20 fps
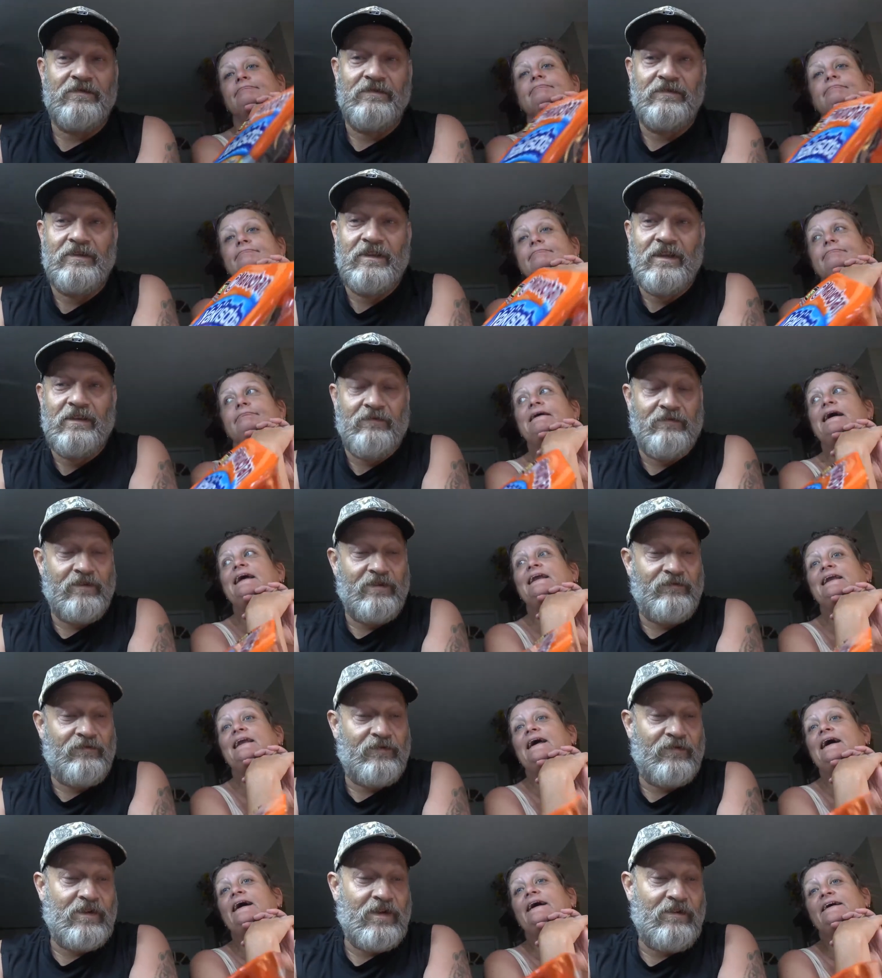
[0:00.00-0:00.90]
Speaker 1: Can't wait
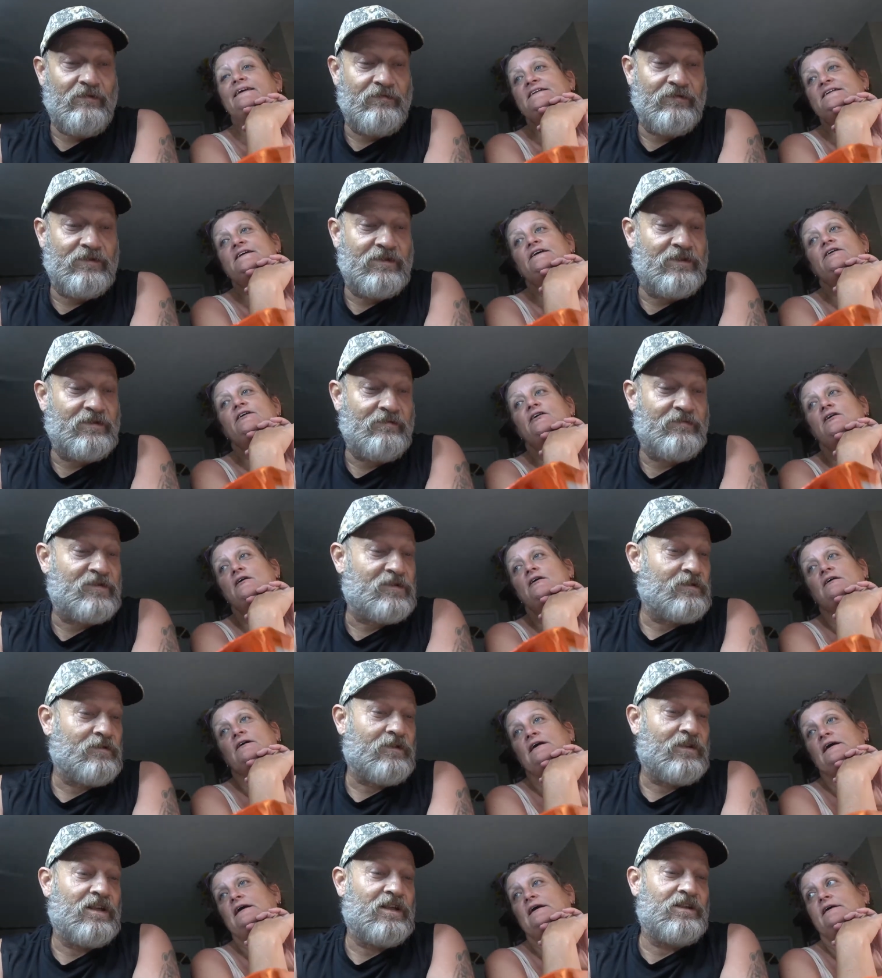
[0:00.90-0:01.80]
for that one. I'm
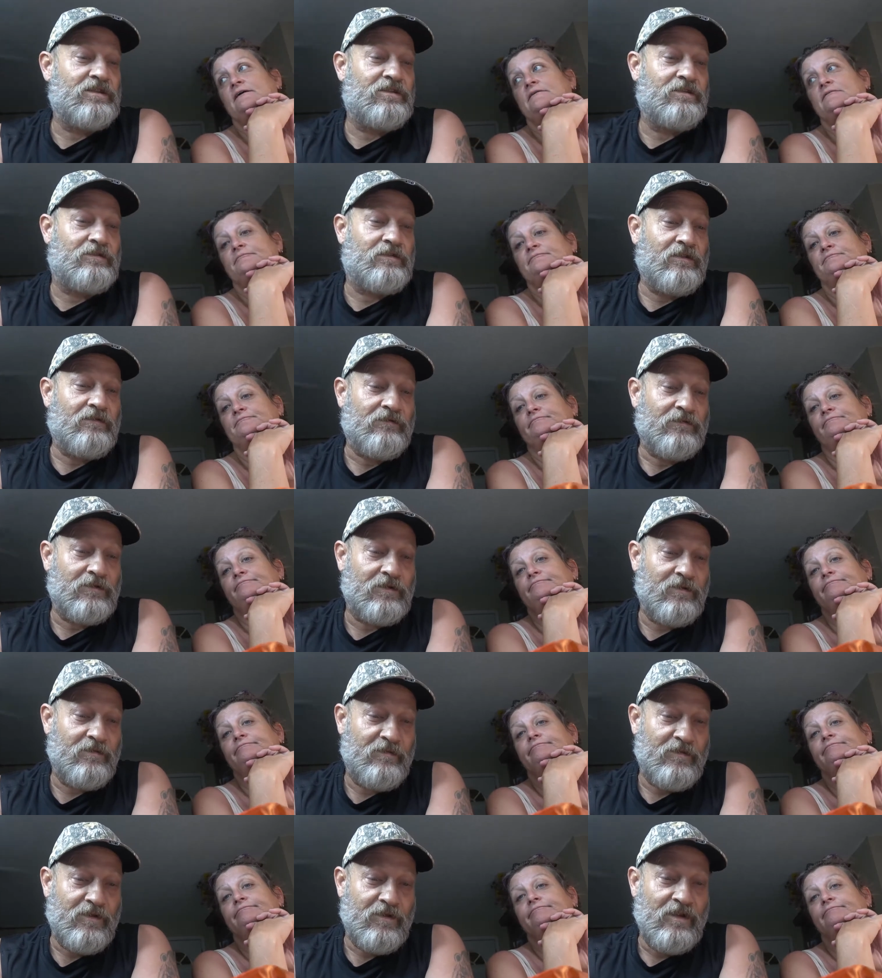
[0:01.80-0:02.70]
sorry, I had you covered up
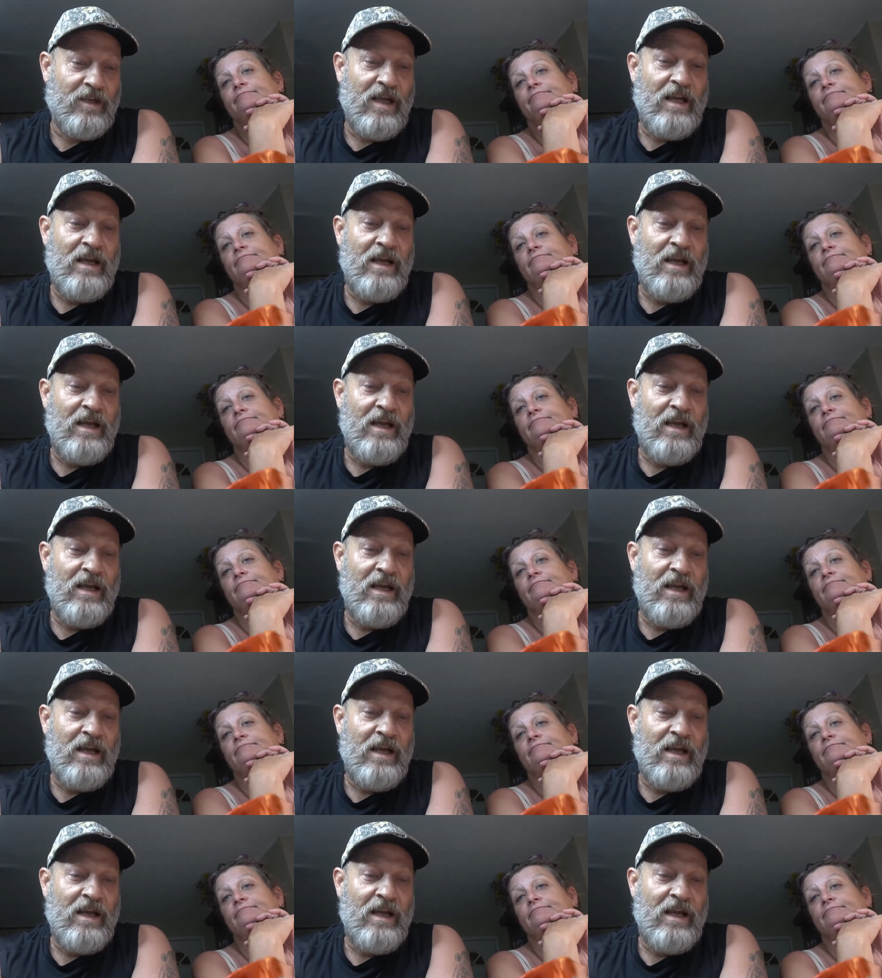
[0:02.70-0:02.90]
there.